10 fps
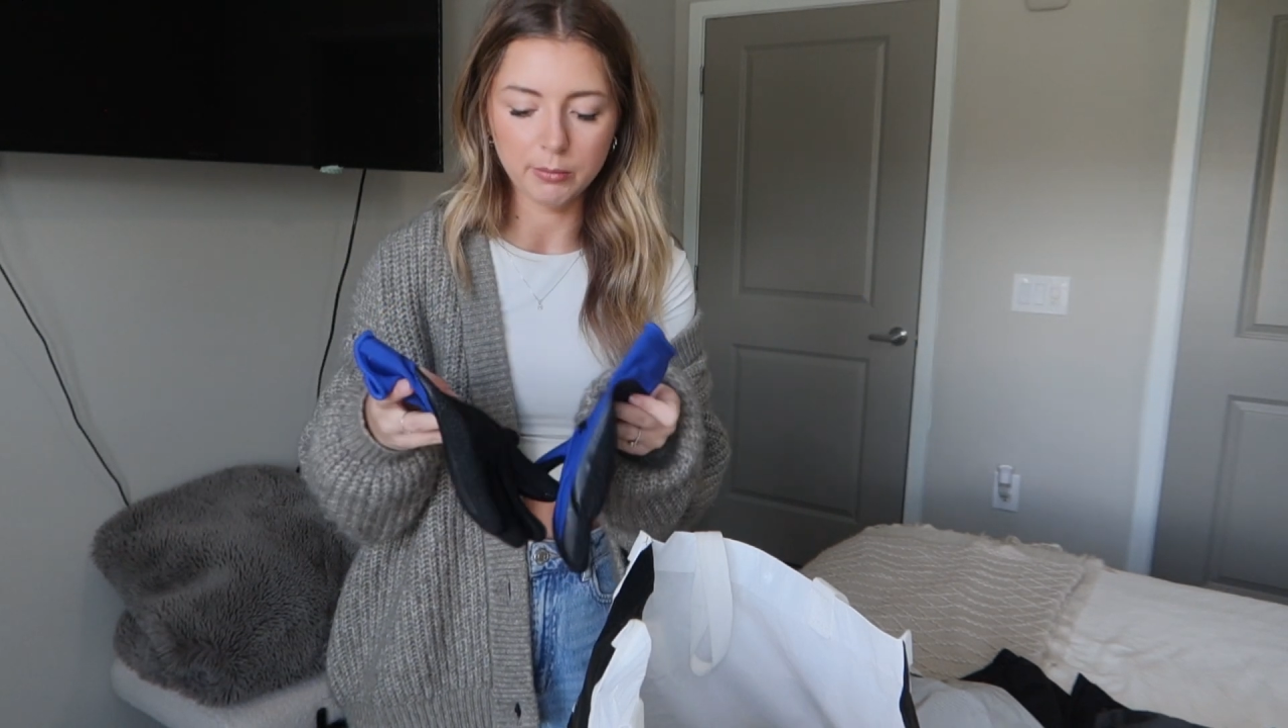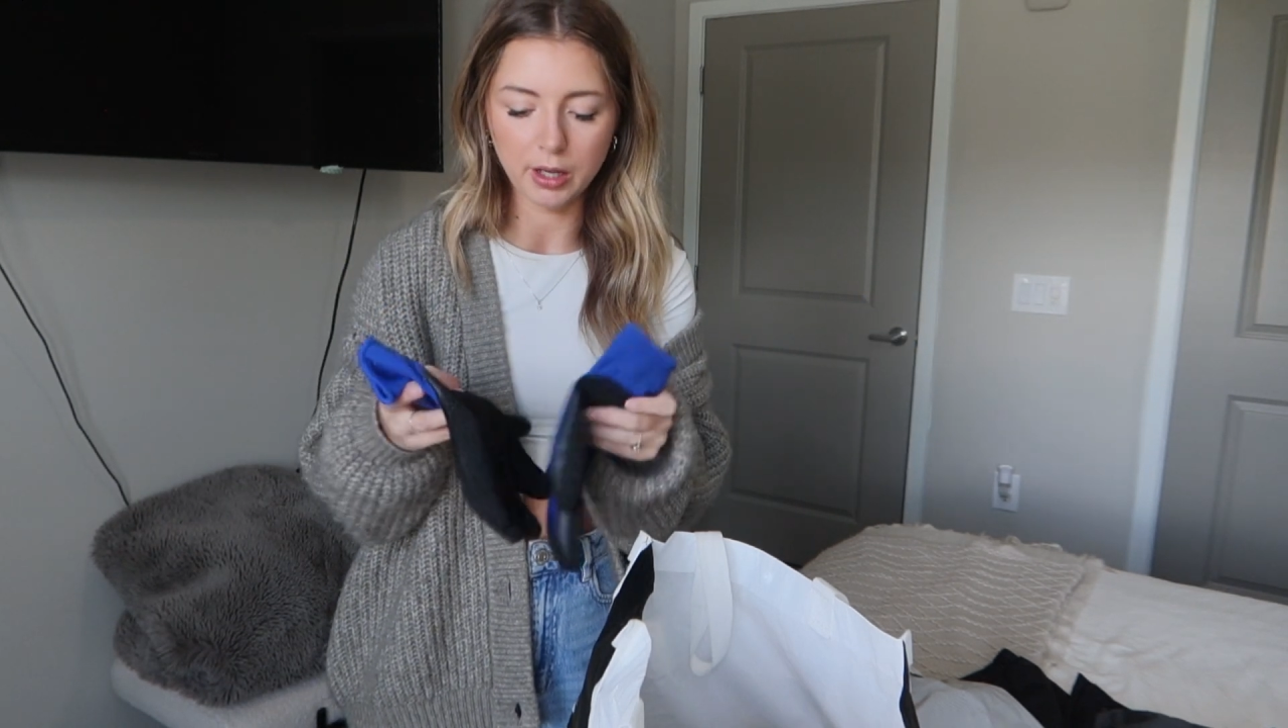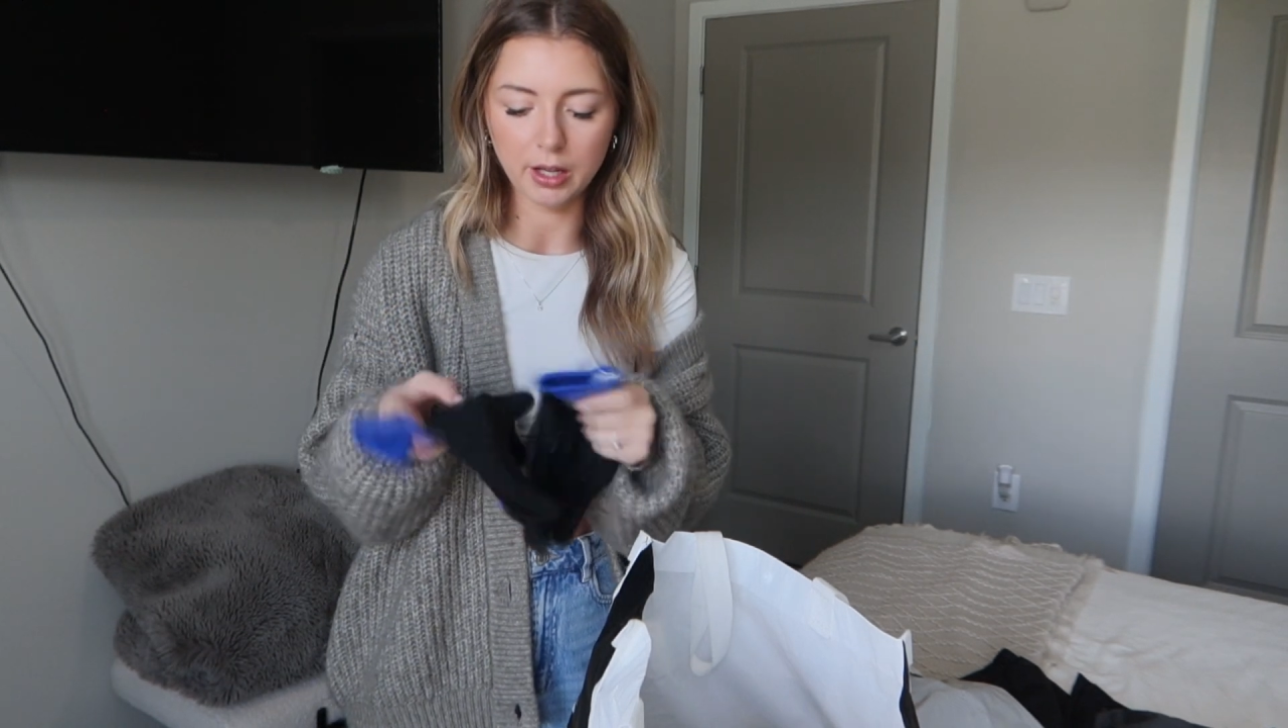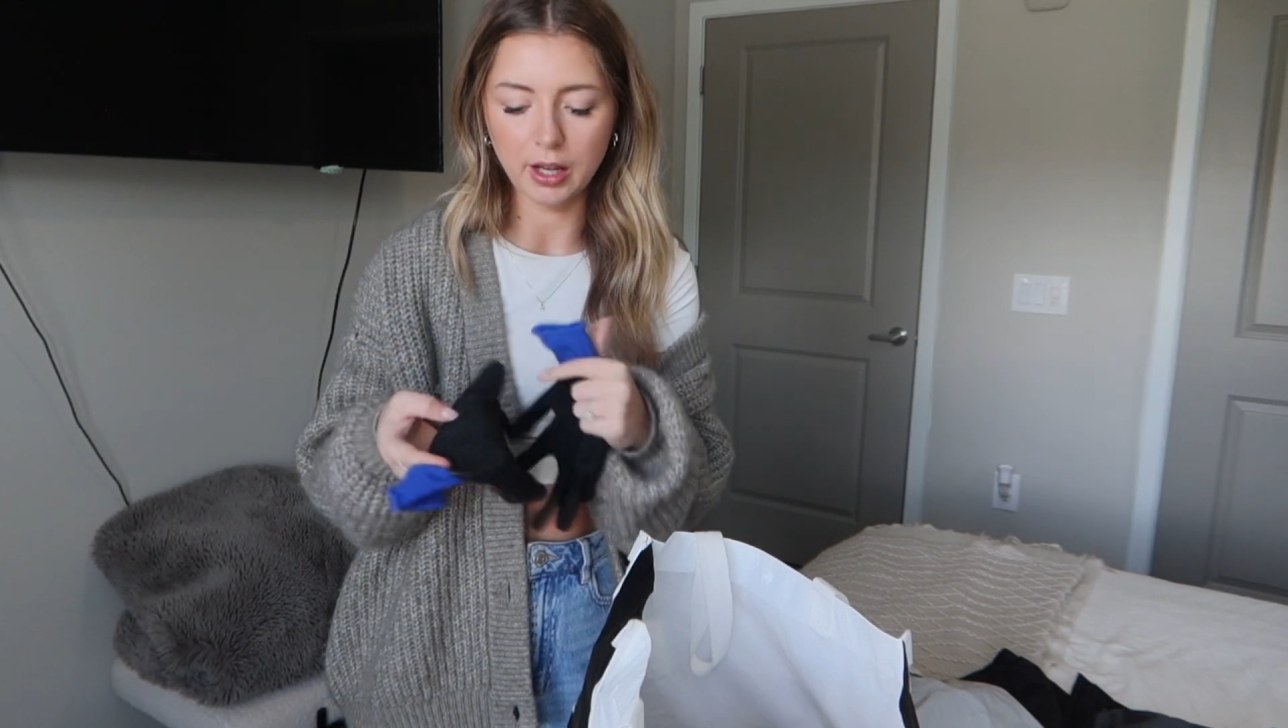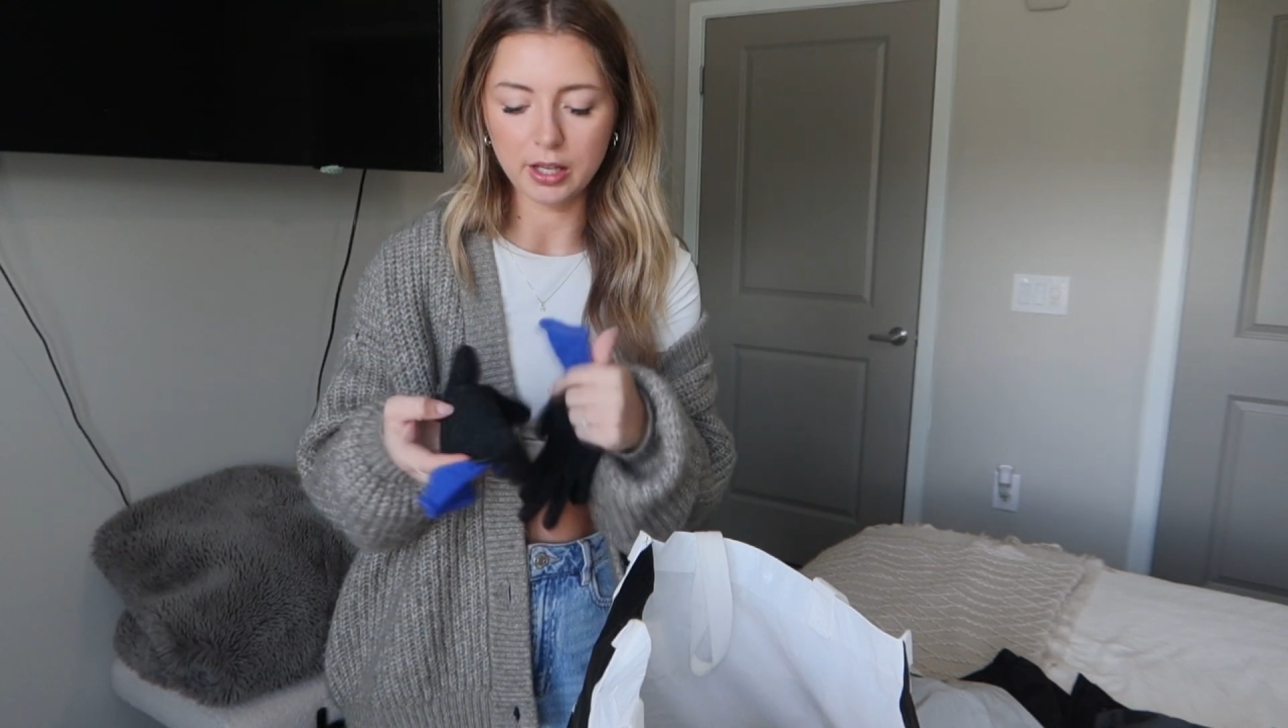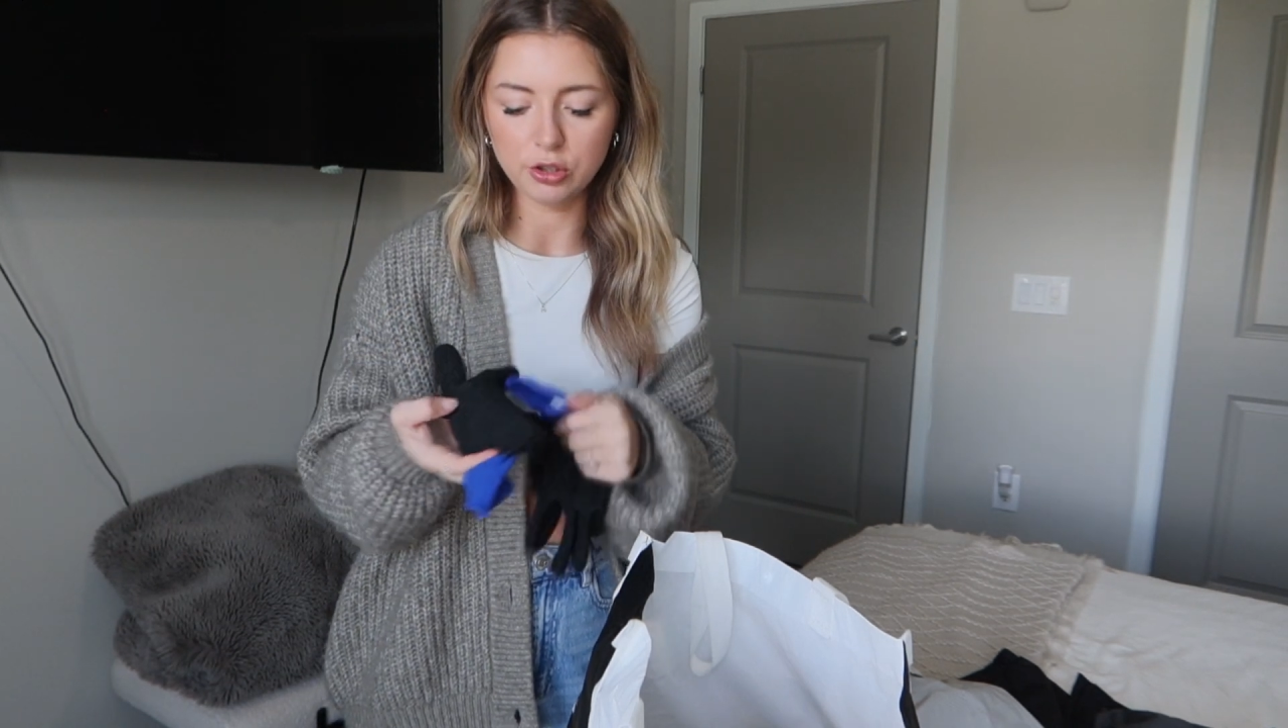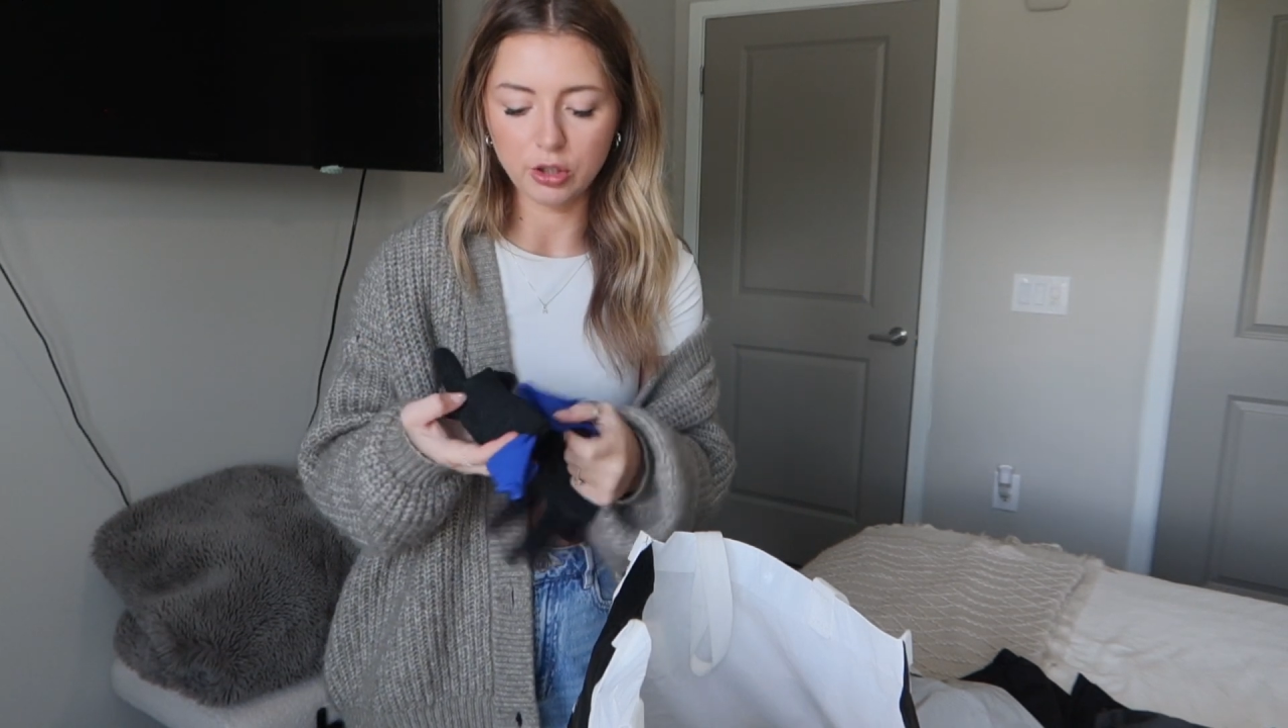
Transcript: but I